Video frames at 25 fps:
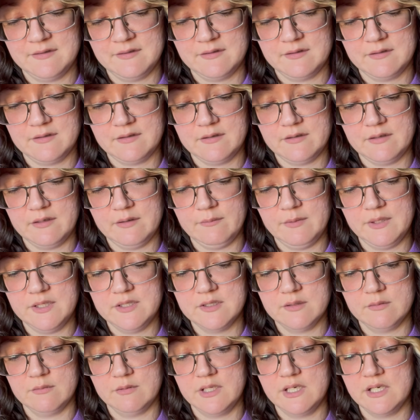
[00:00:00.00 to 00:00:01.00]
Alright, we
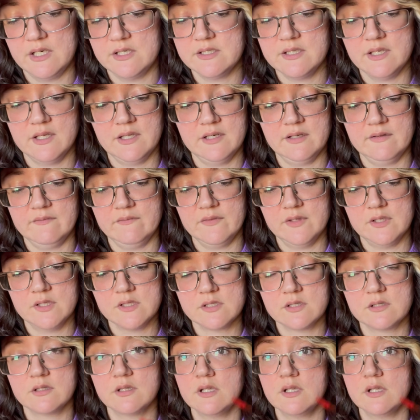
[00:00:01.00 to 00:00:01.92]
don't need a ton of this.